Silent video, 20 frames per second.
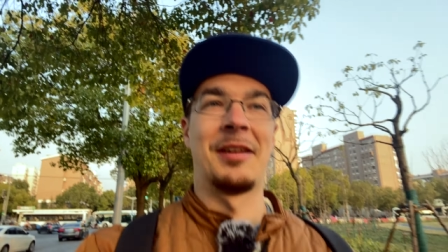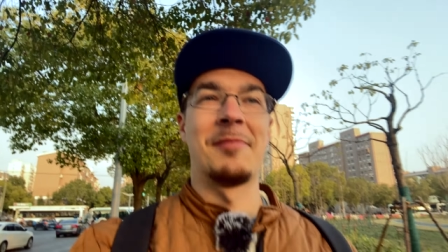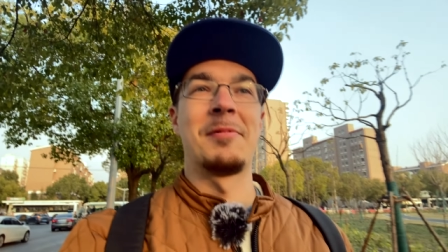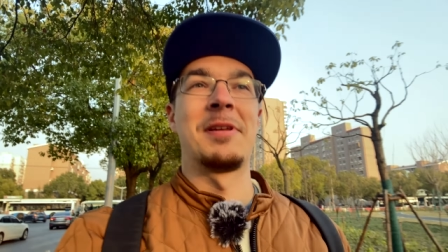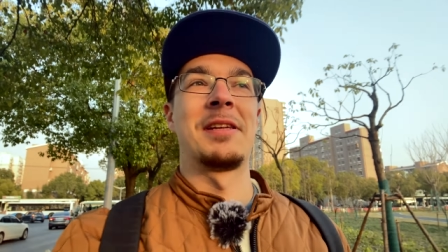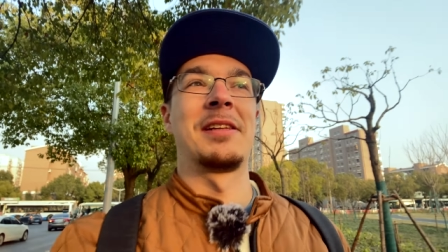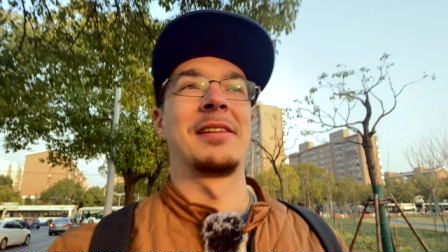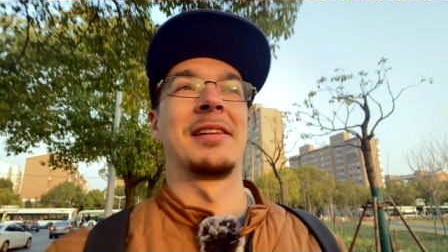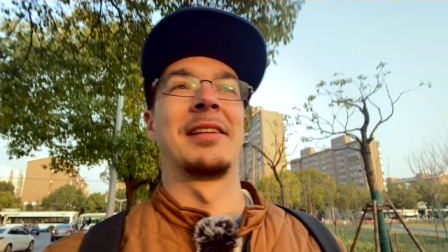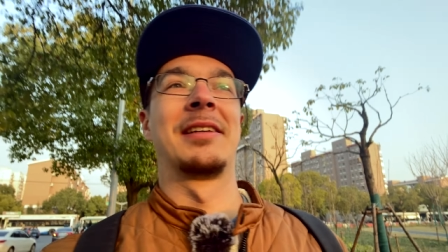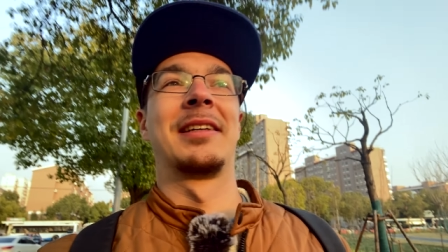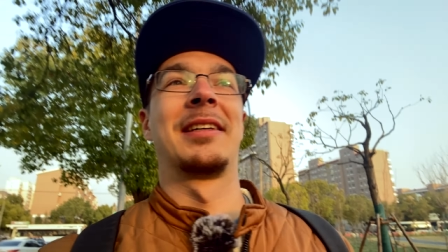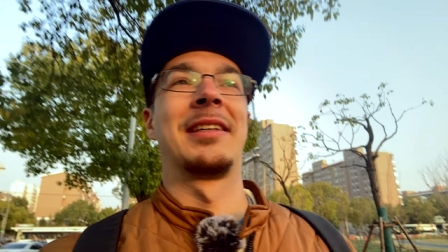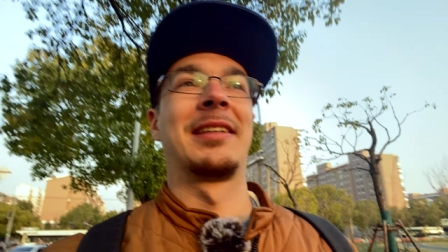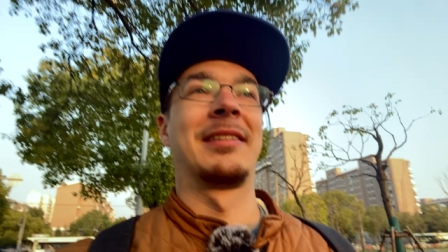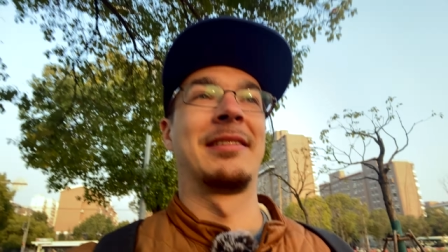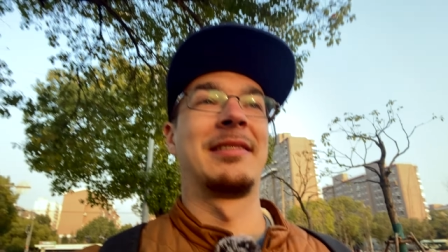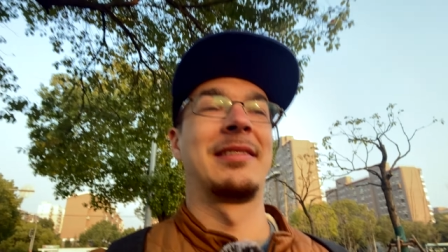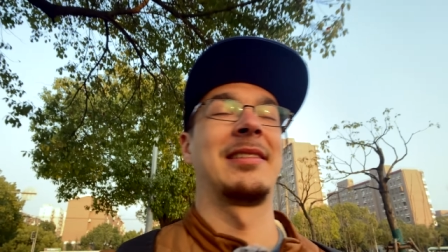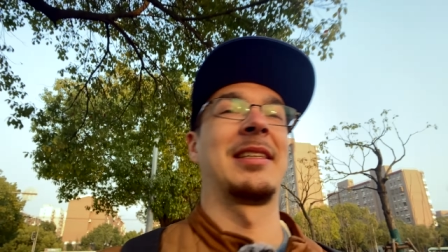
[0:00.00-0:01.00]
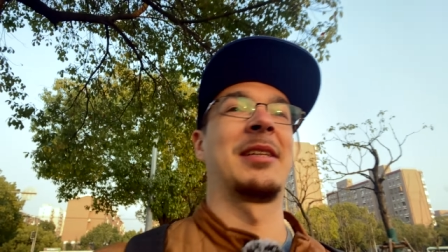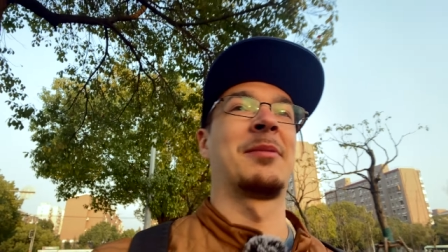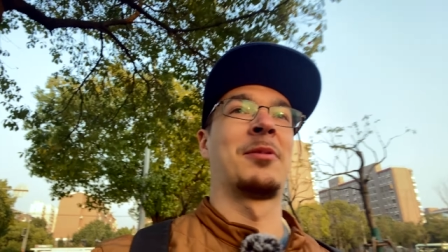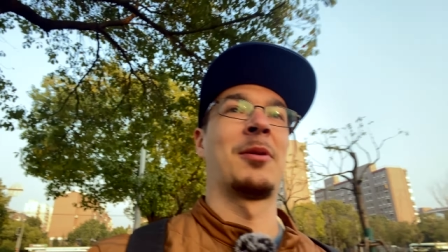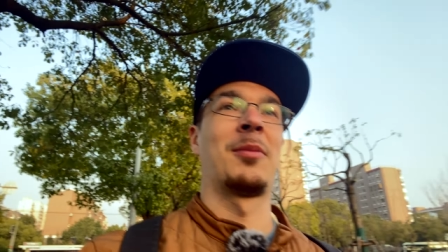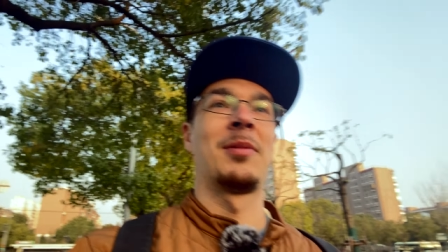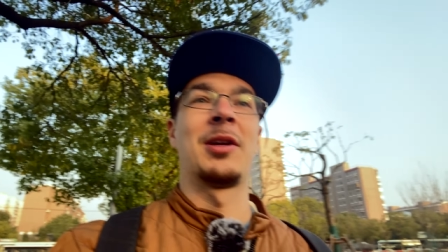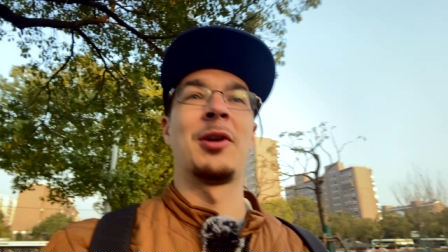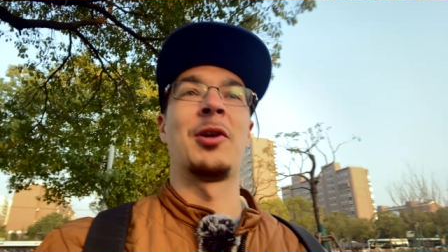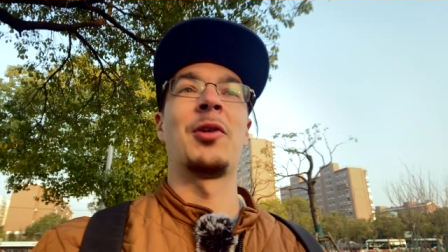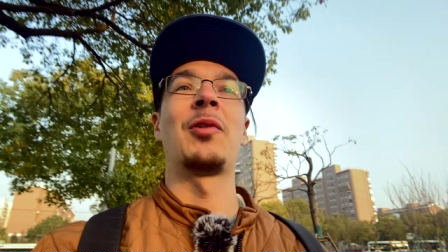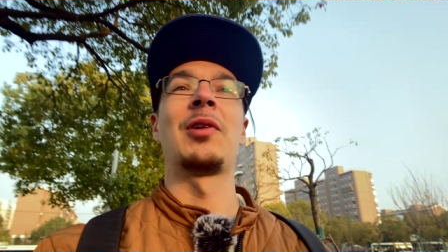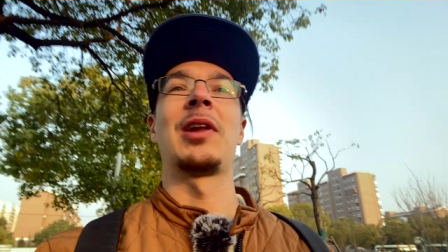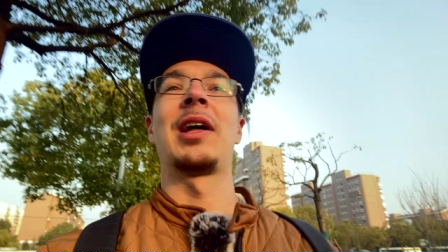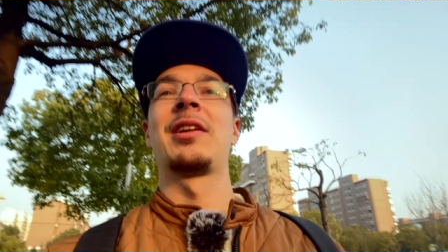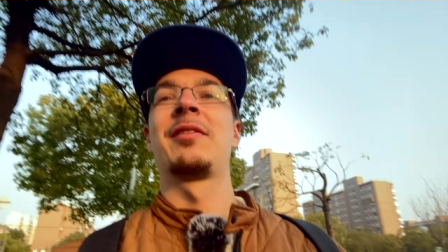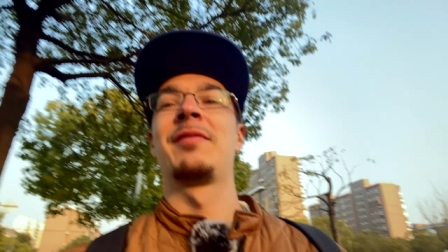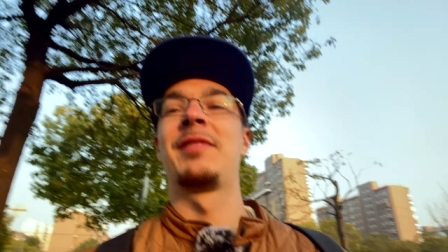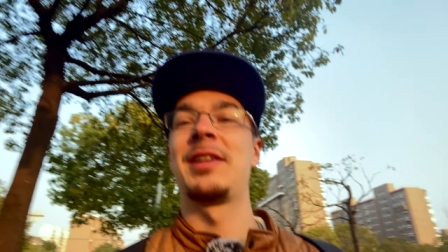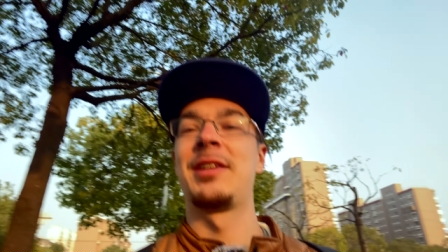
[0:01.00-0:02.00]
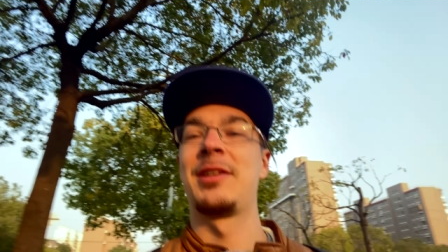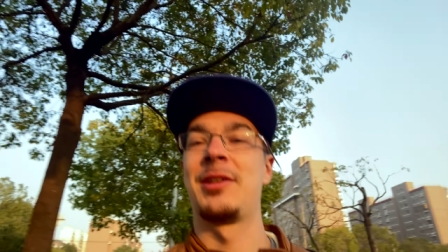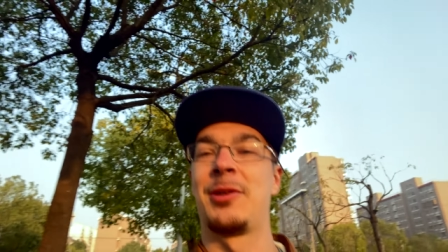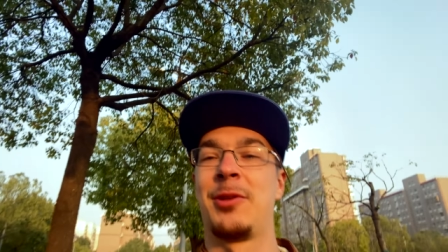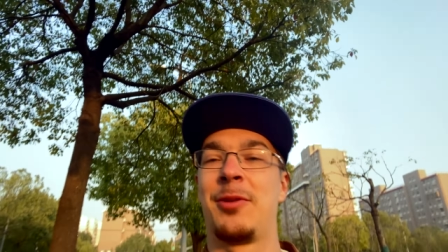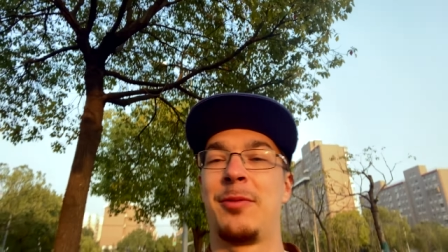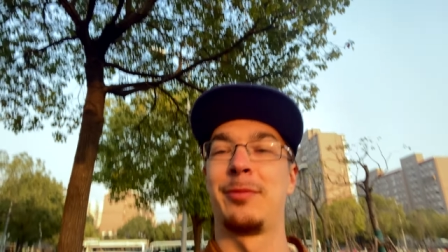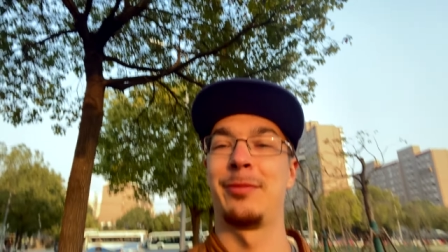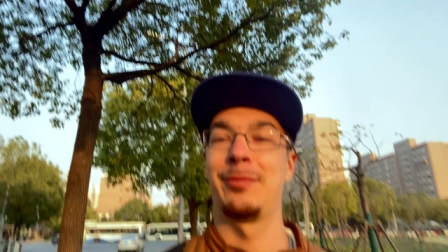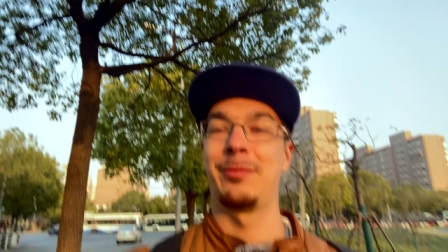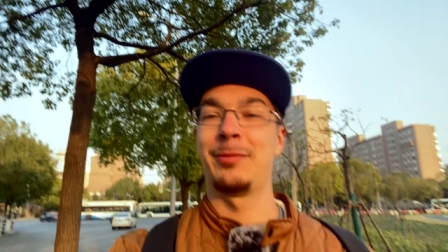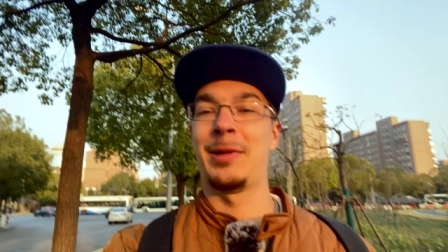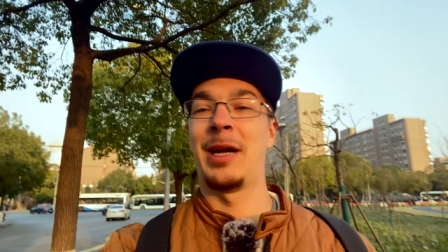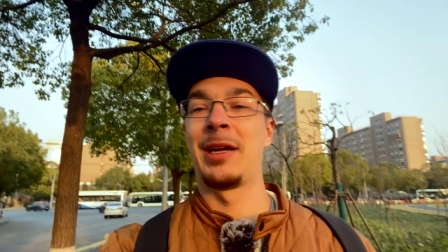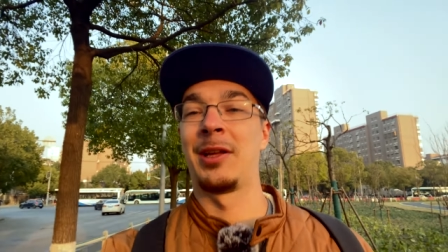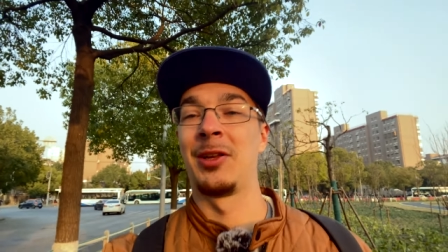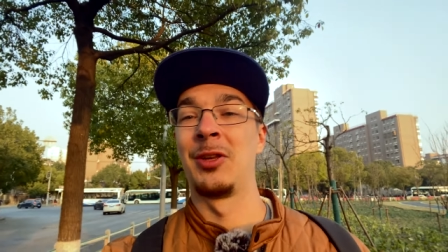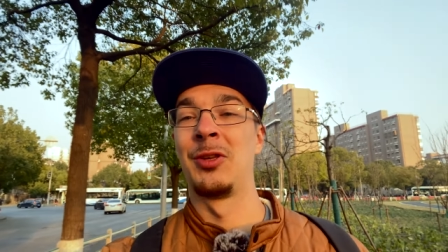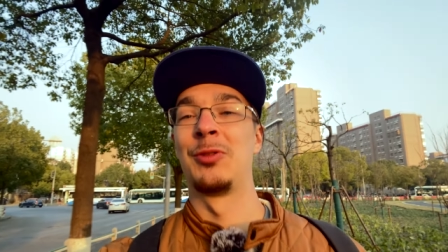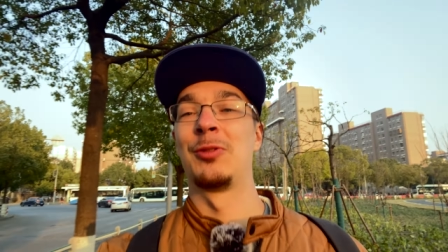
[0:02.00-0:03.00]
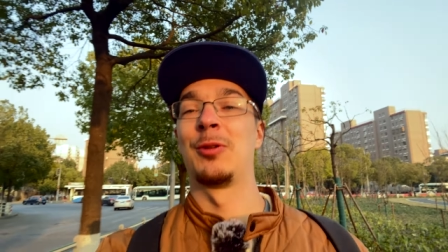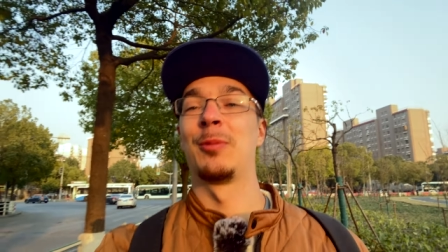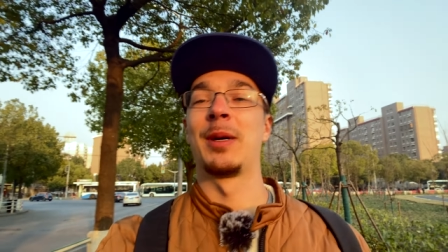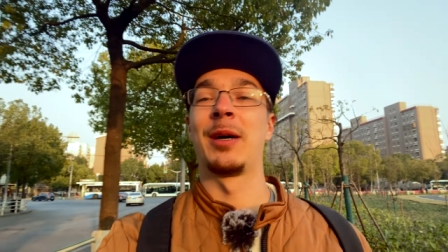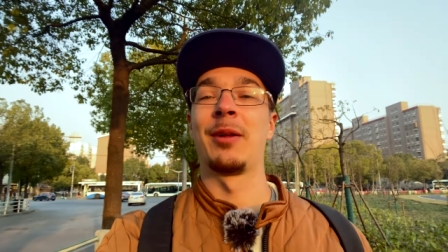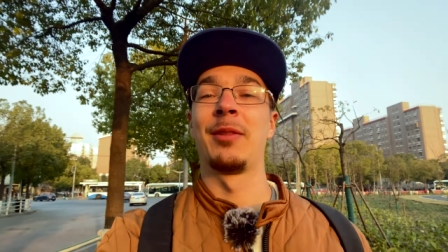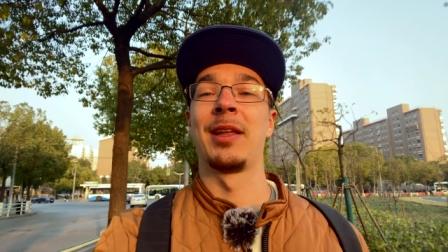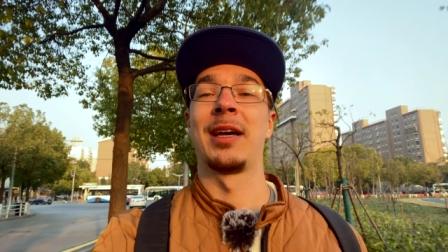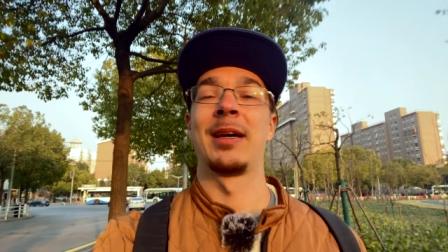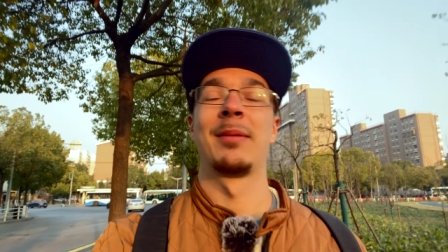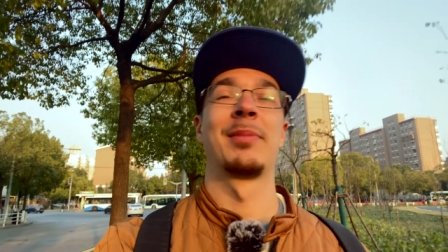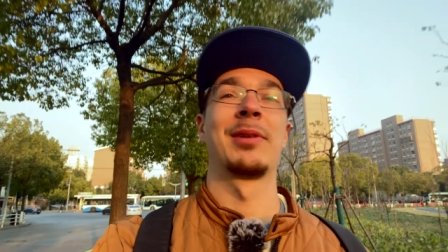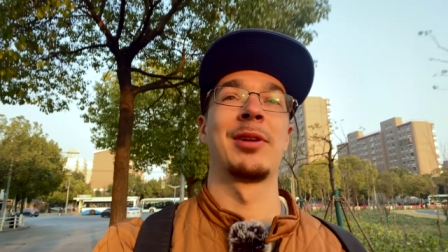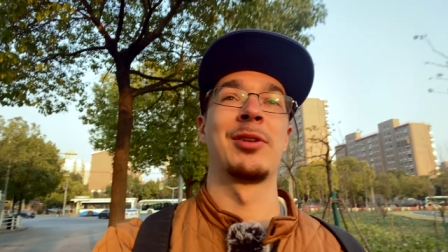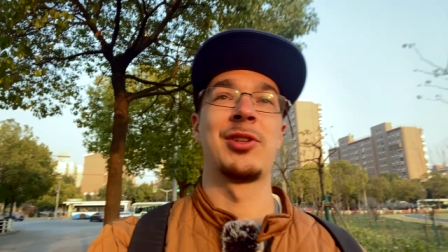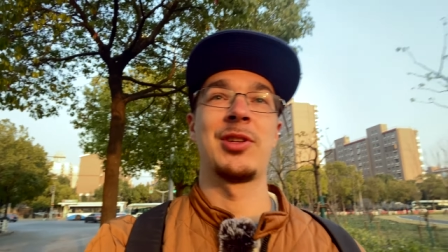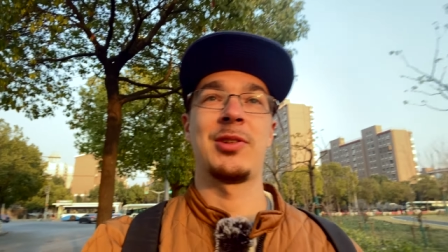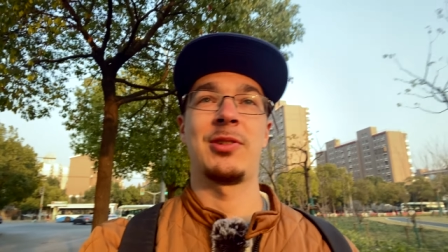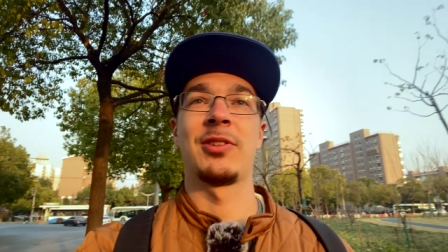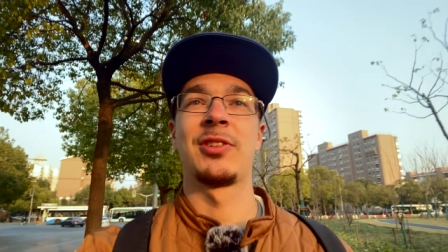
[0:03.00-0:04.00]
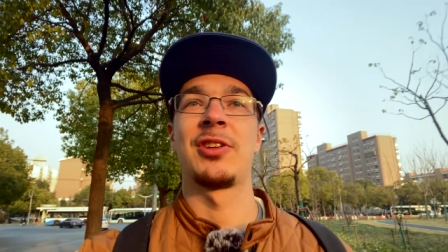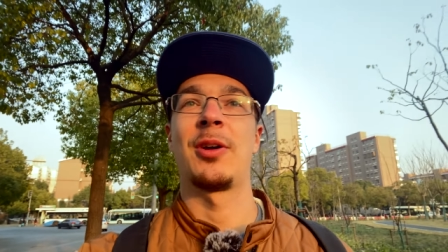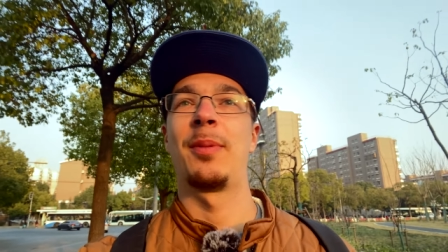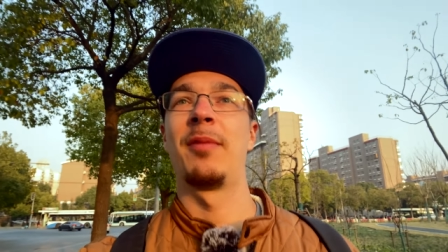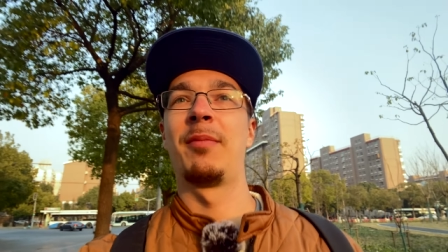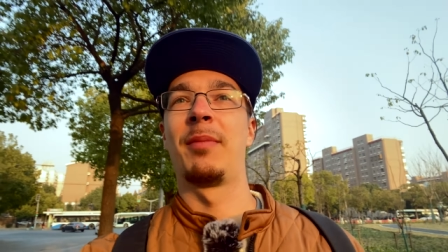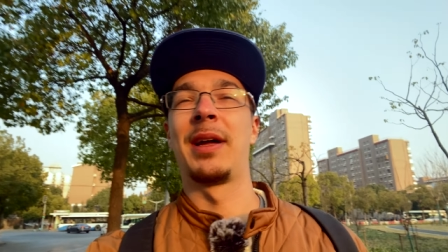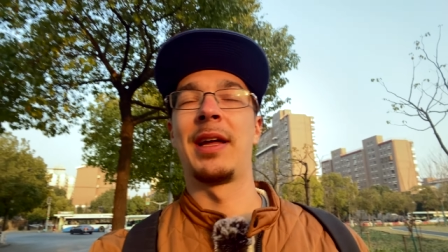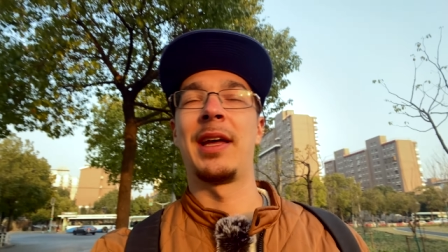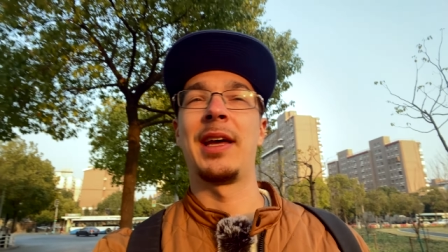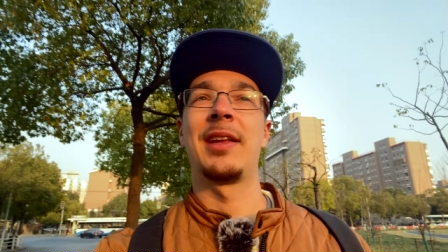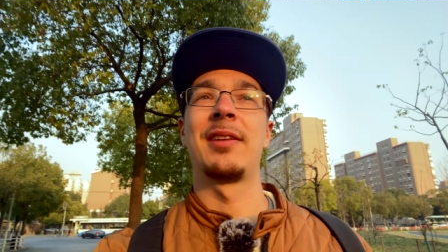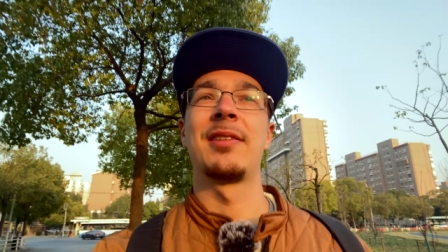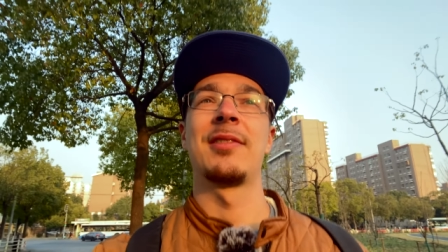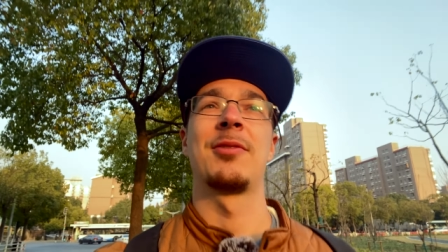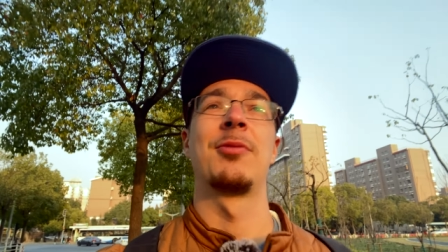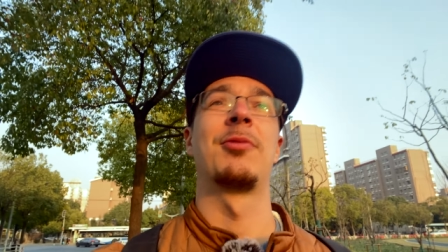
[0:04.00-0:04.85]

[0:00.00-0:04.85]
mean, there's probably a whole other video I can do about that, but just the top of my head, you